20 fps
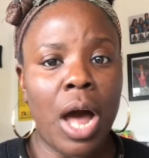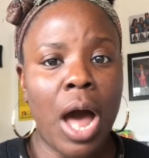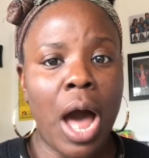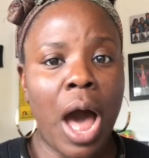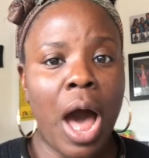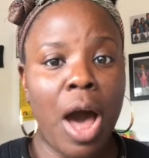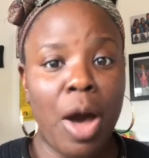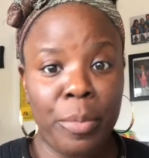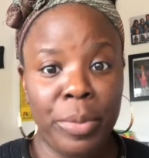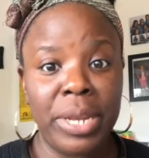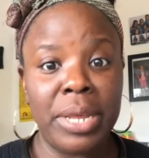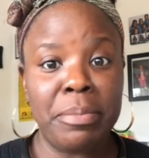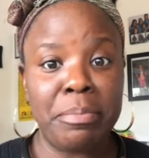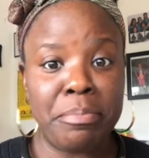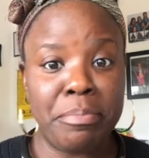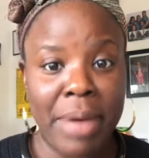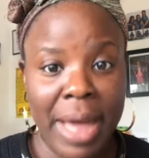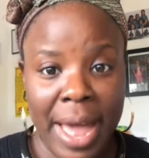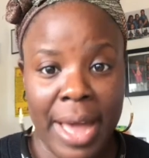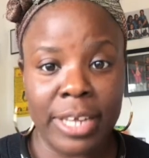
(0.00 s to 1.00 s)
how many
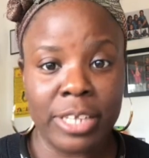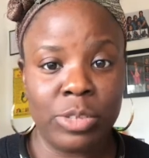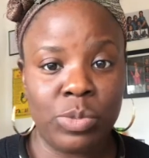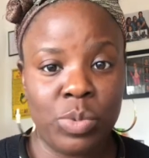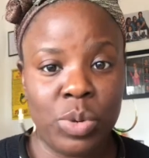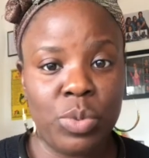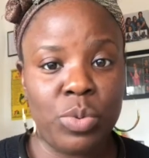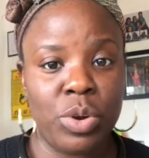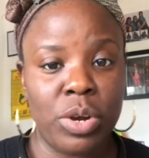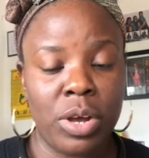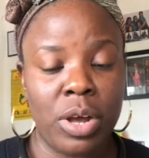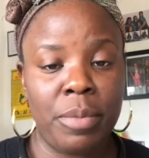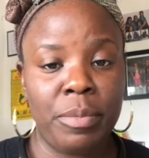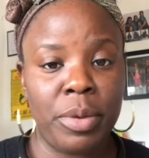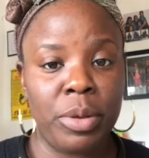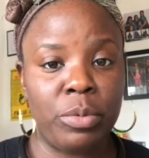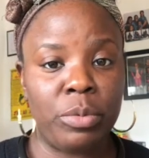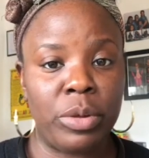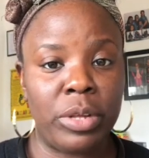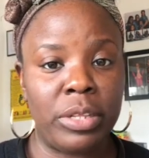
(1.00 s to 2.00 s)
bags we were
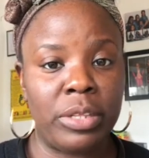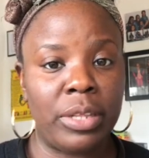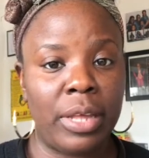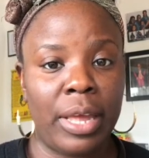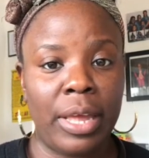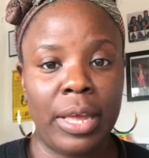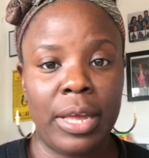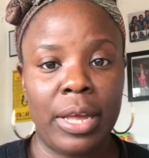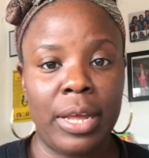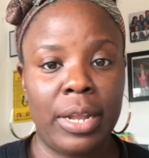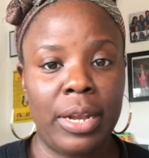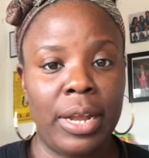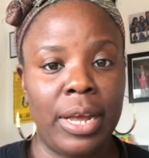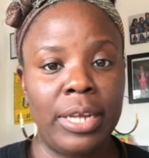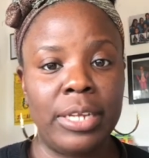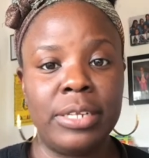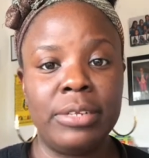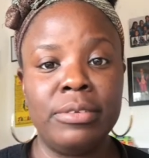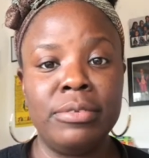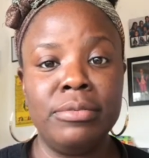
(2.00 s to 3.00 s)
coming with, and
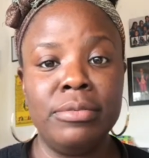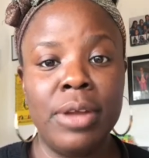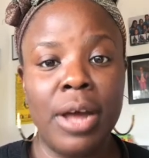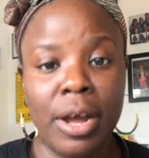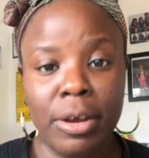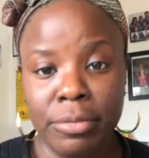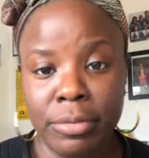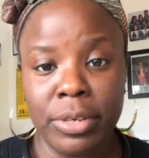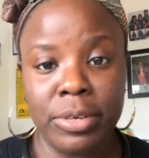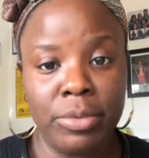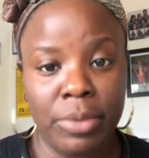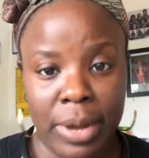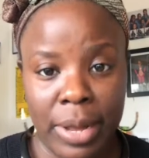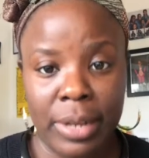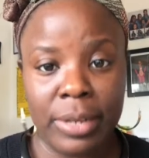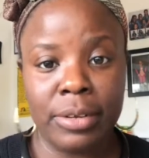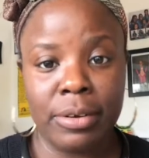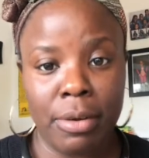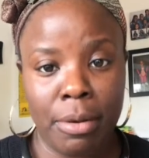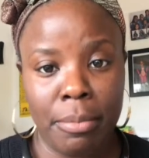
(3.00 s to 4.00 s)
I did not
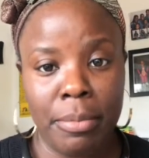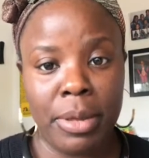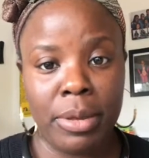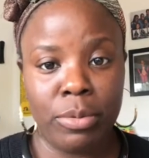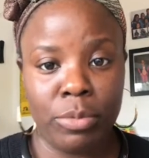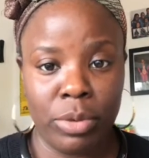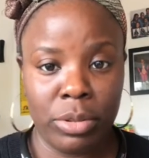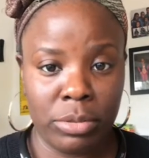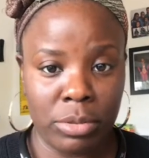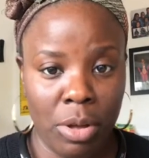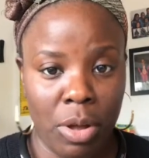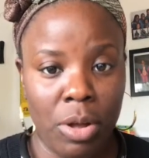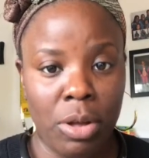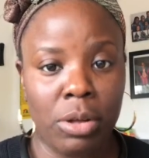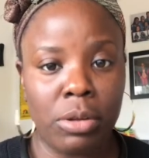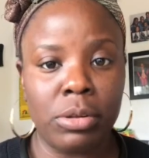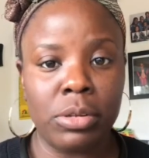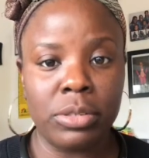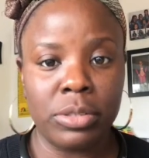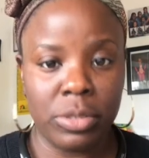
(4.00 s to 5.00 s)
regret coming with
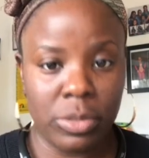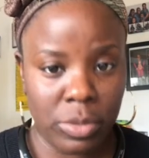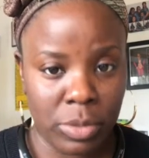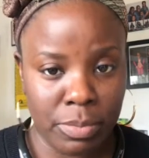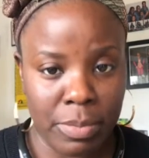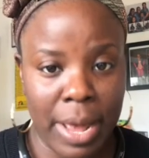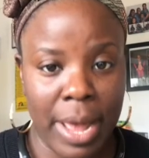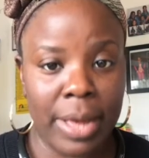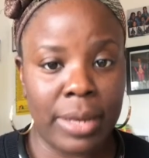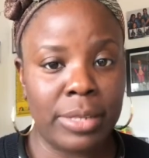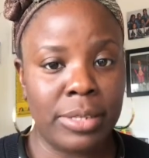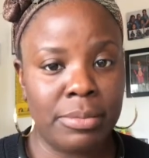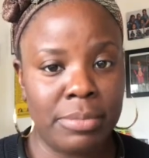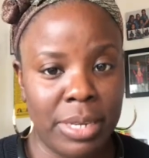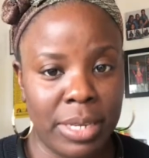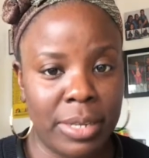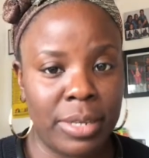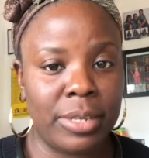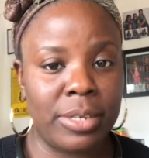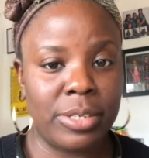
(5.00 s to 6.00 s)
all those bags
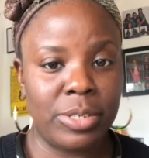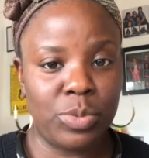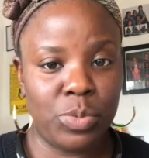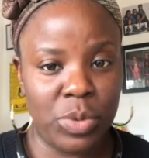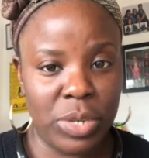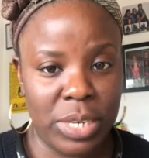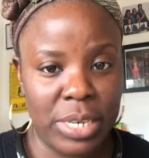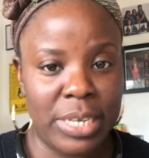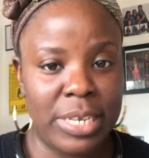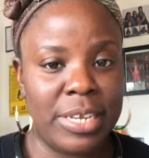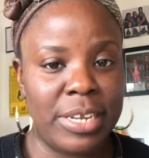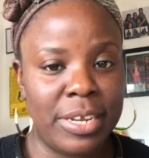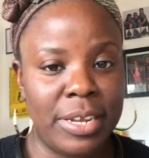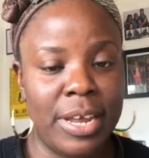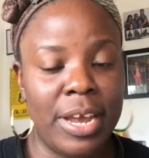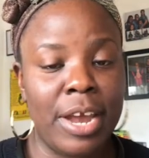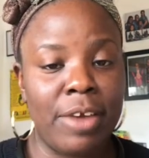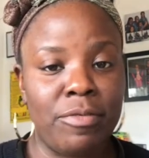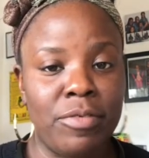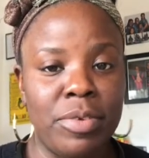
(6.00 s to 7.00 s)
because we needed
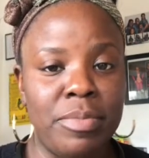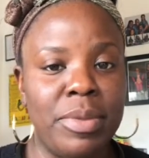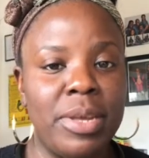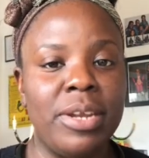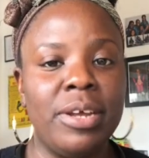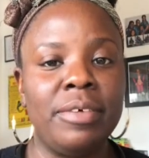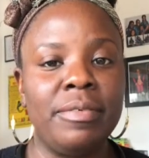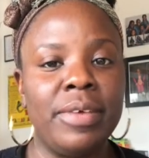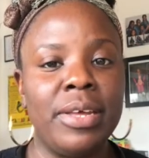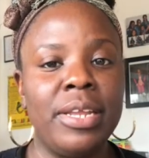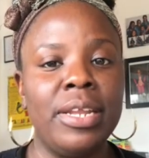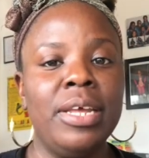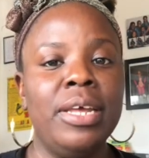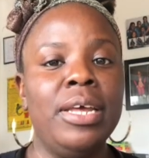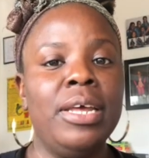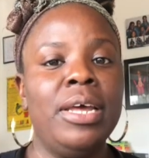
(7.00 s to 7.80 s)
every bit of it.